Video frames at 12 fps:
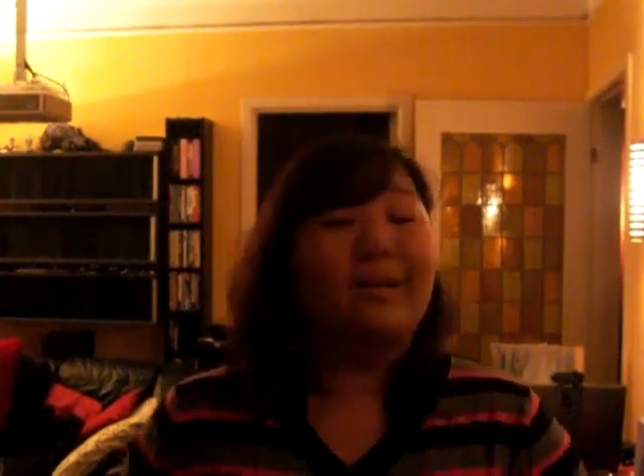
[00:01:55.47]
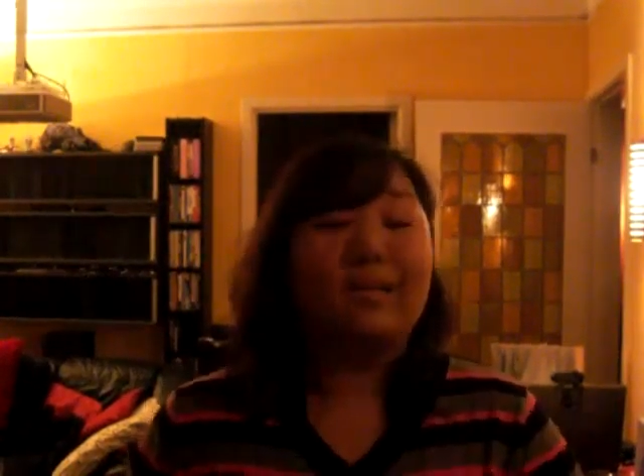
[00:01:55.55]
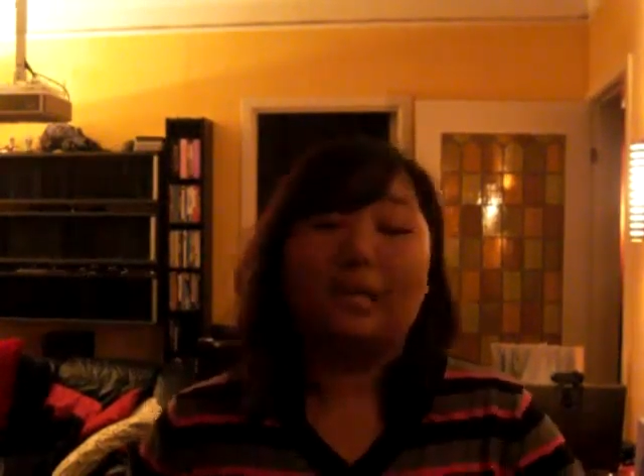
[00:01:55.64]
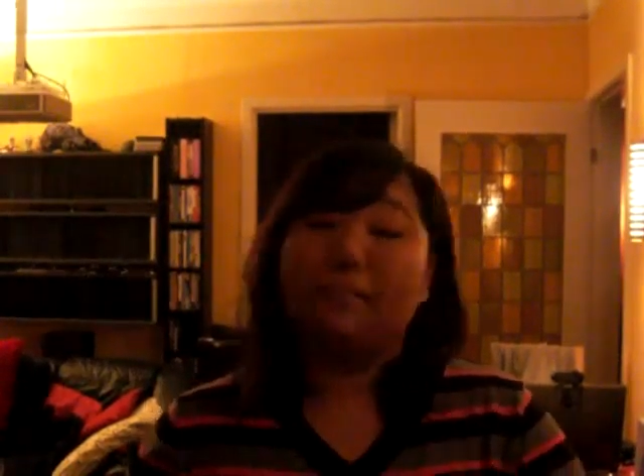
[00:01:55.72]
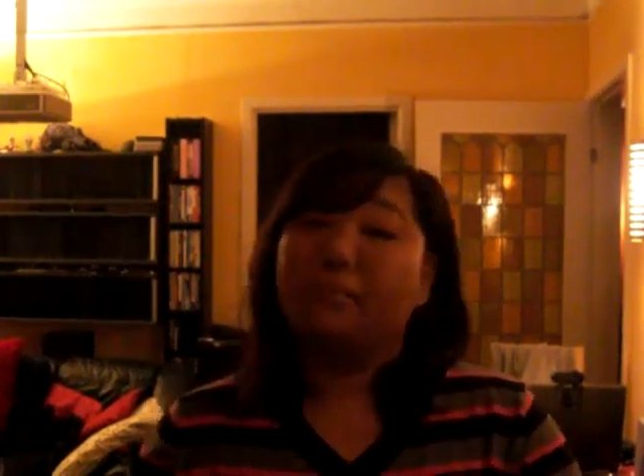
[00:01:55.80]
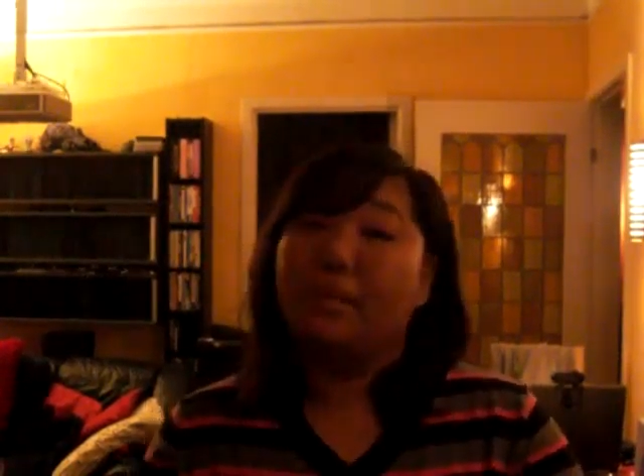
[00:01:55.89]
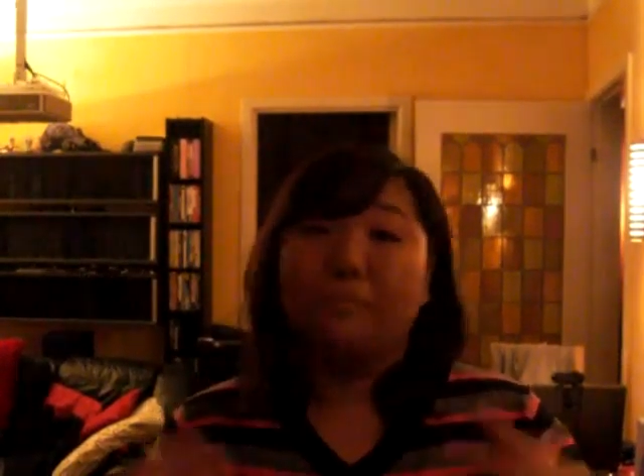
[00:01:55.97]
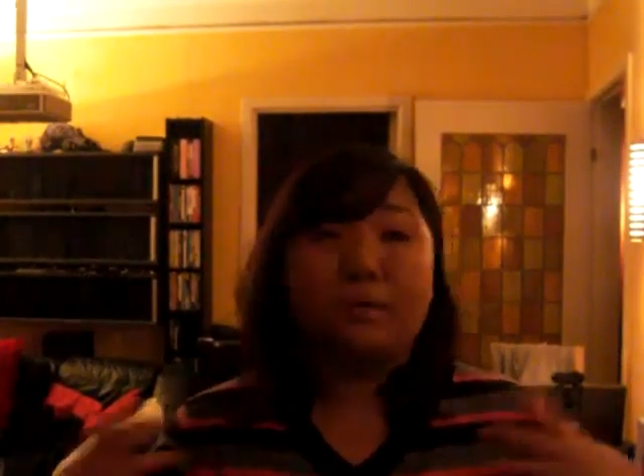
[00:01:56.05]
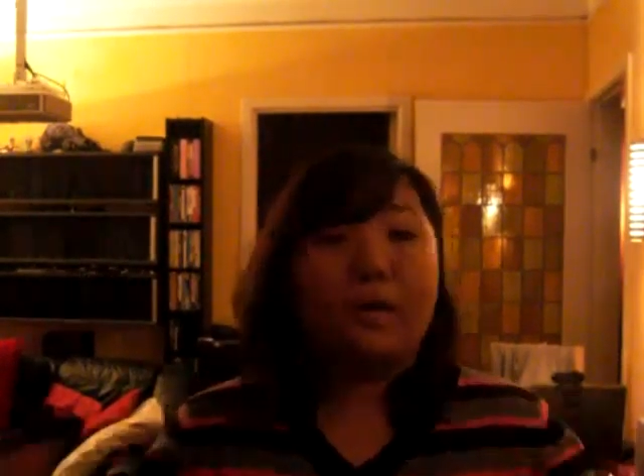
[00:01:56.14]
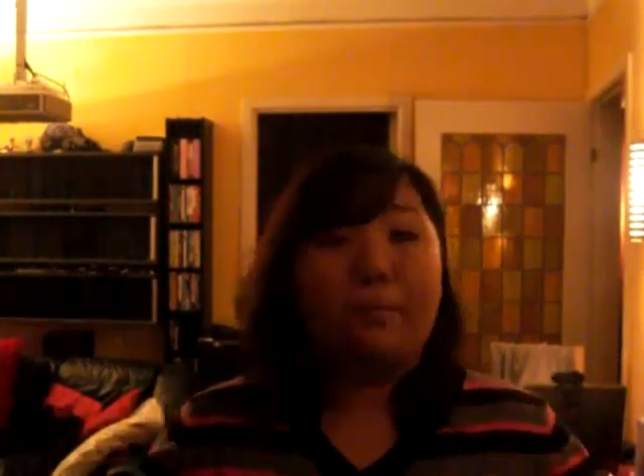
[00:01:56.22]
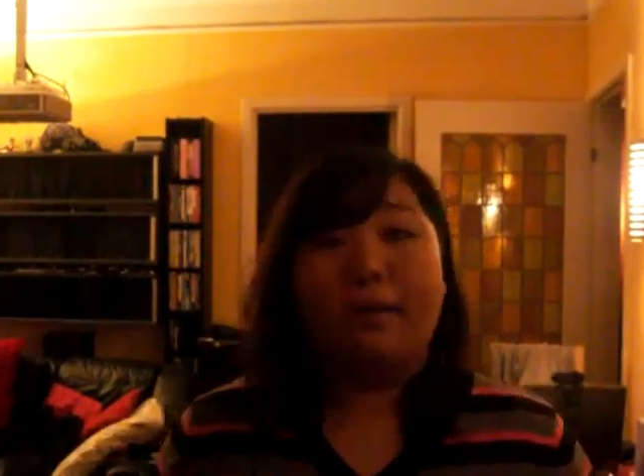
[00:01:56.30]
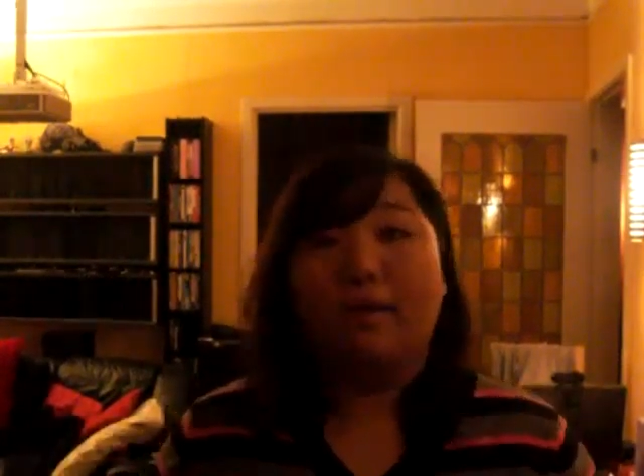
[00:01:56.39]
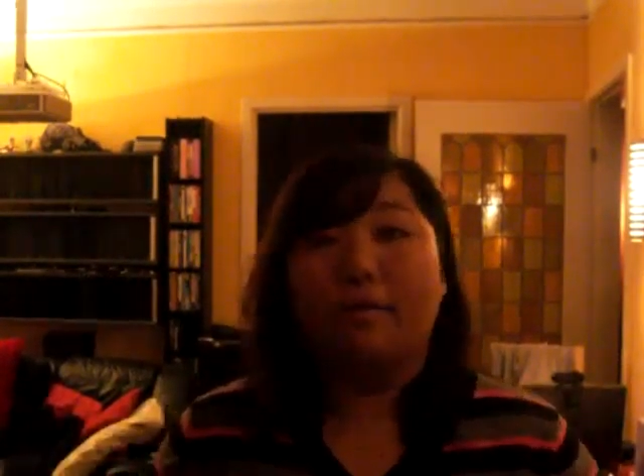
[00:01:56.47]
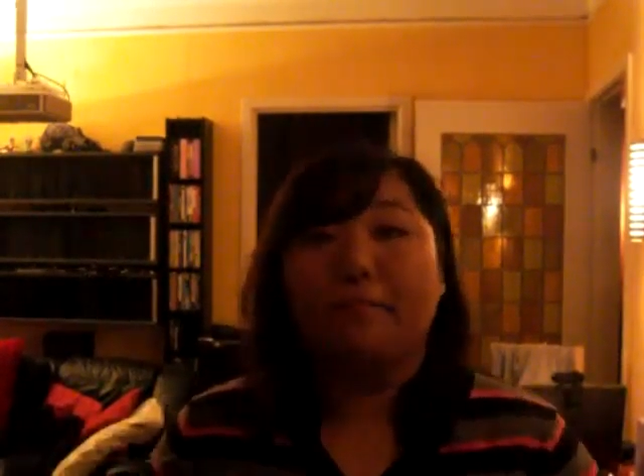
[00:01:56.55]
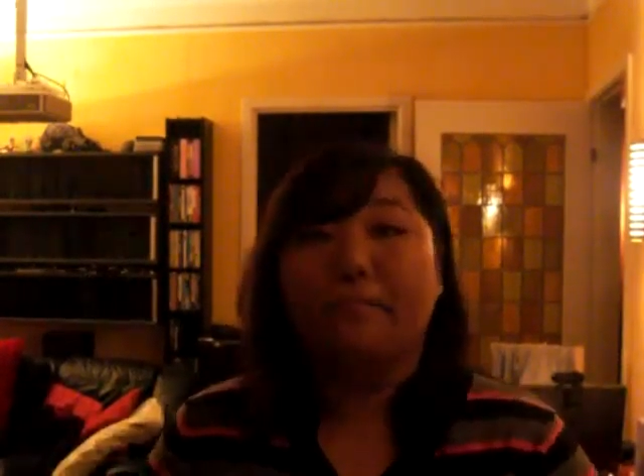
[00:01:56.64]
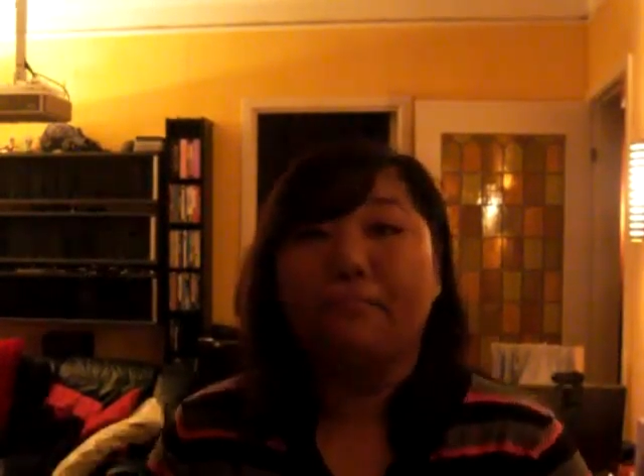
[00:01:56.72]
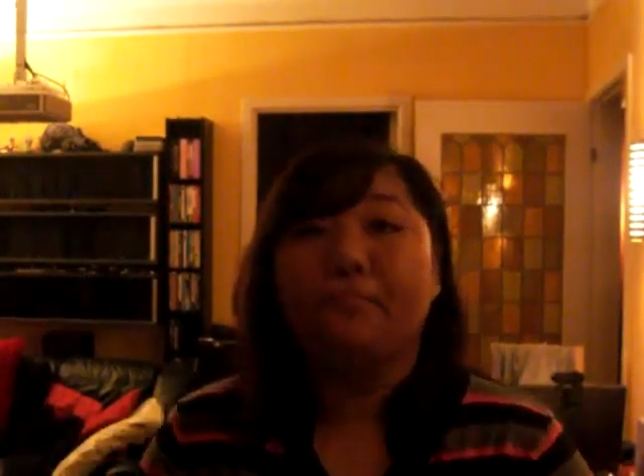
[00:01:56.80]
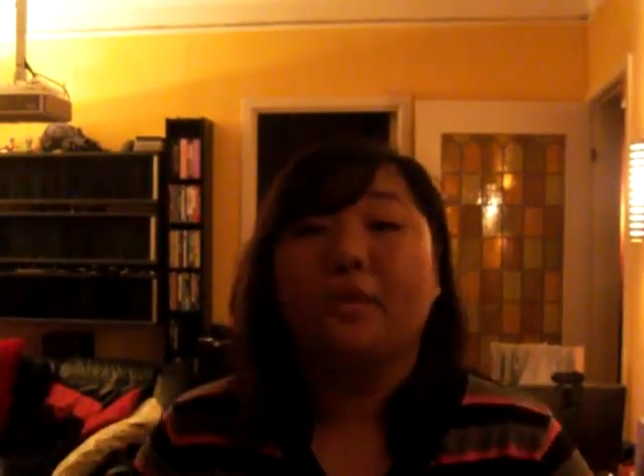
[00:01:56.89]
keep them coming
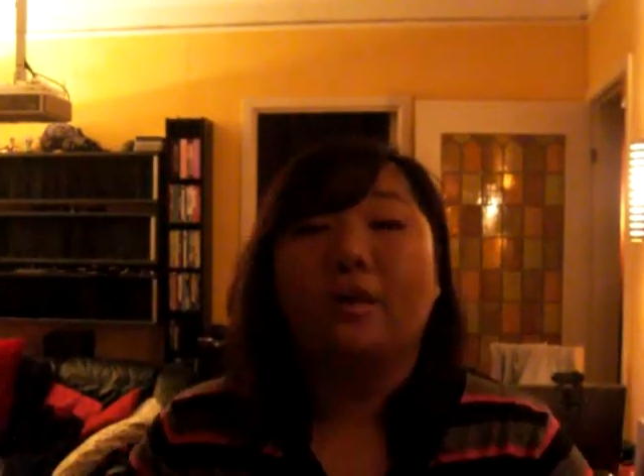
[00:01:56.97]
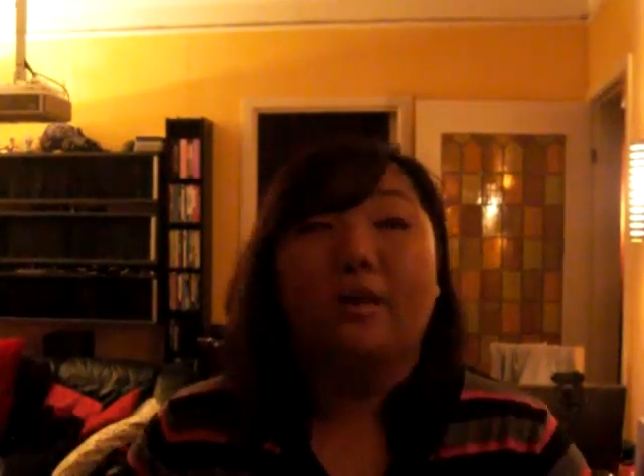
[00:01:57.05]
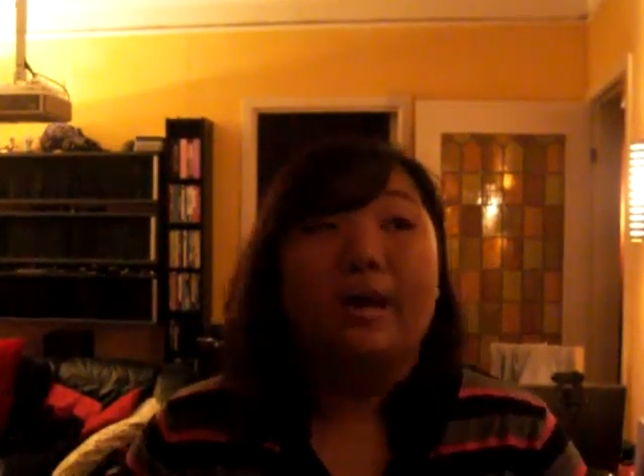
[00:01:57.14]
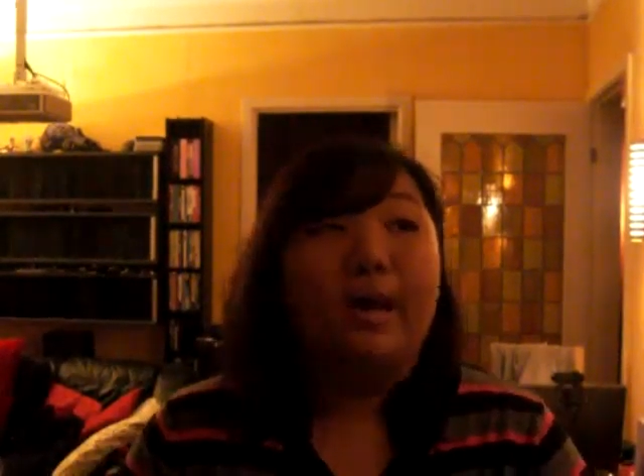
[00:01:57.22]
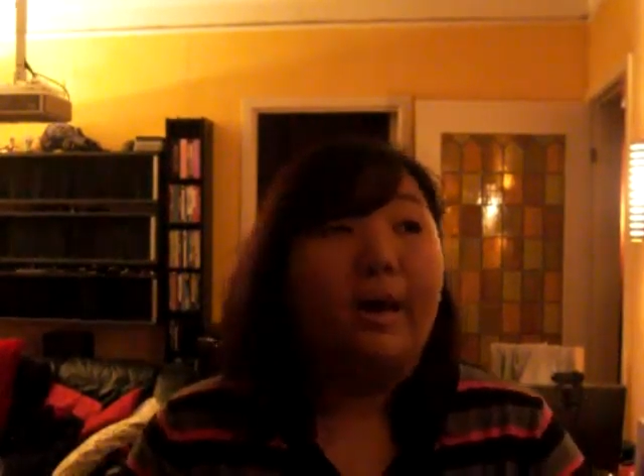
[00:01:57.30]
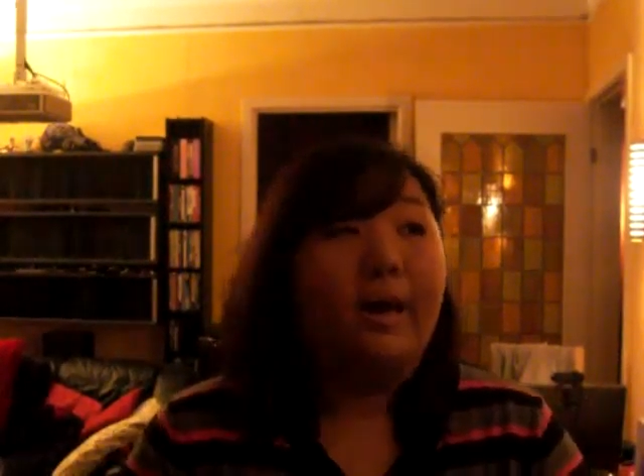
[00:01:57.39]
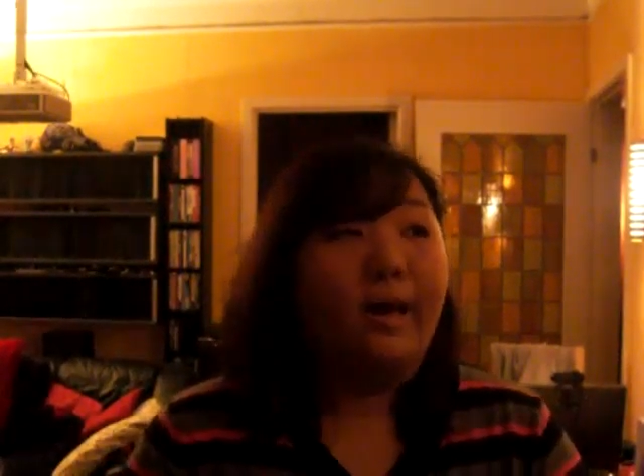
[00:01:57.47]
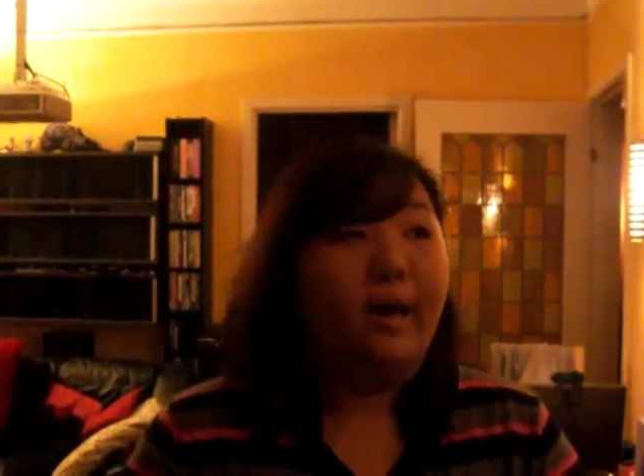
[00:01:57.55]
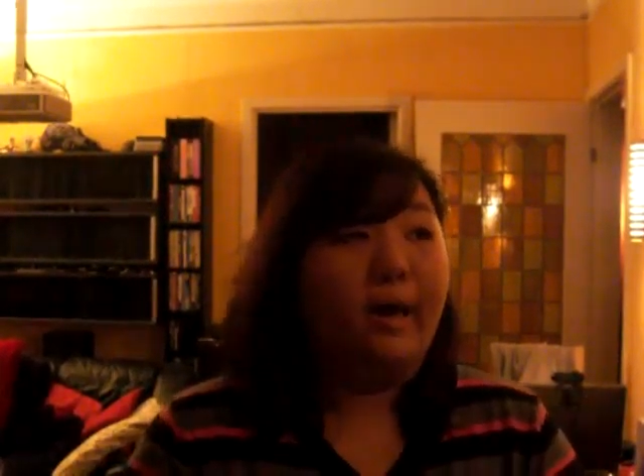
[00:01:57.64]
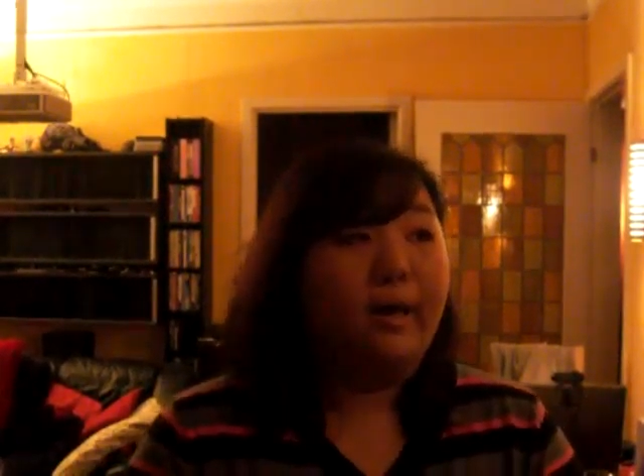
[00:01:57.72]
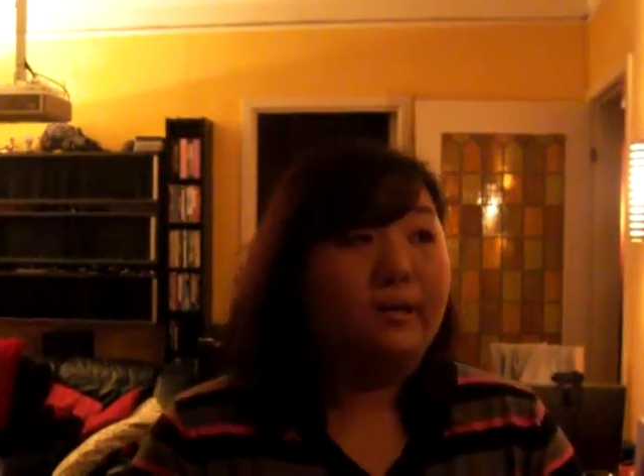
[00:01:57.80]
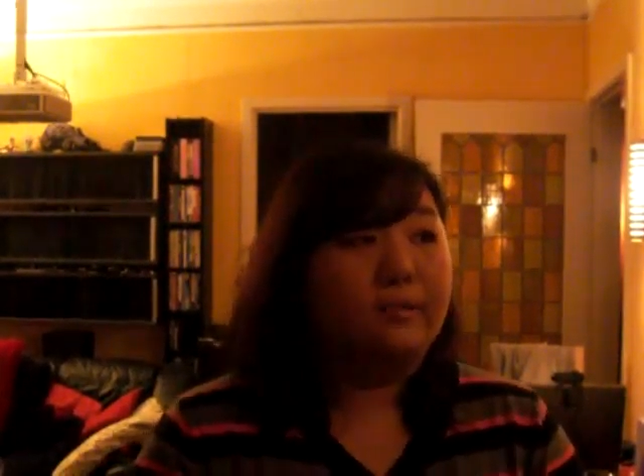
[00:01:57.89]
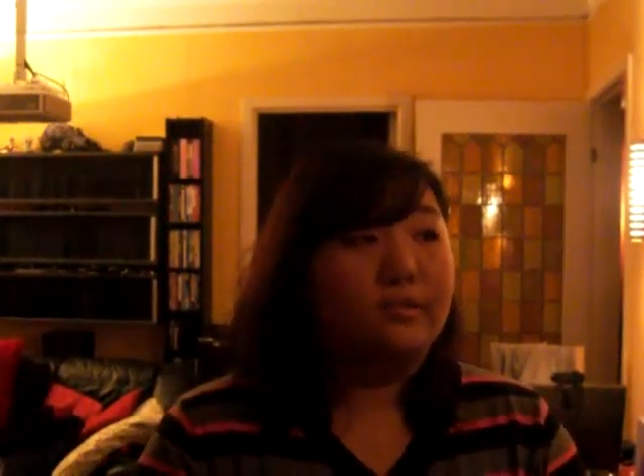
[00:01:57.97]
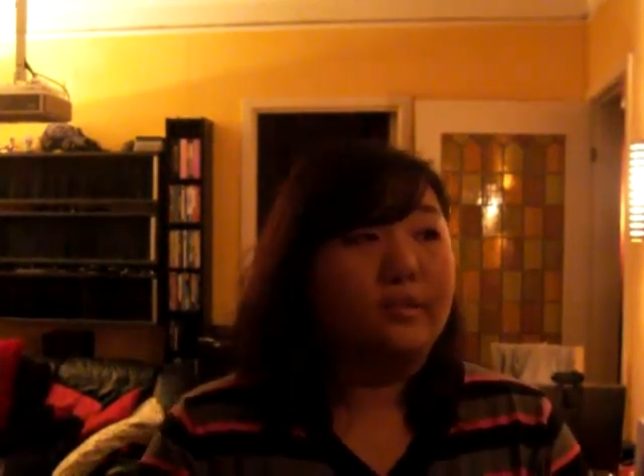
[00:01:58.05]
and